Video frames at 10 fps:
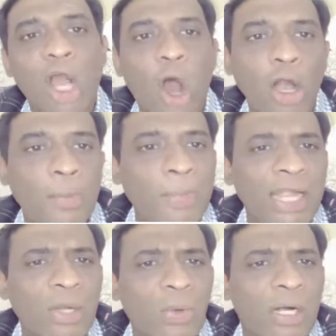the
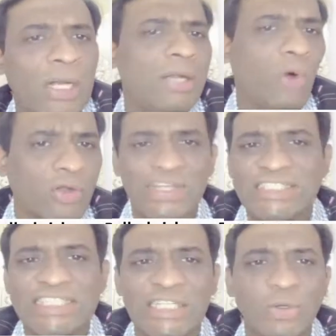corporate world, what
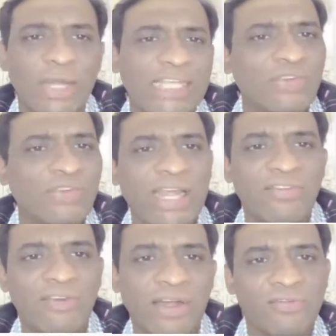we see today is very
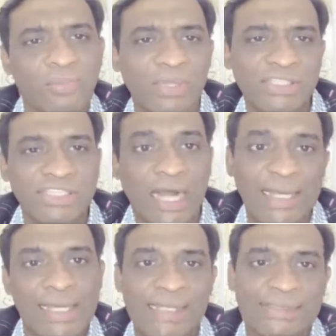different from the
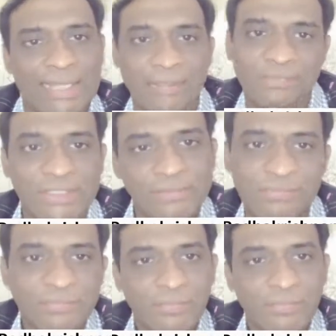Chanakya's times.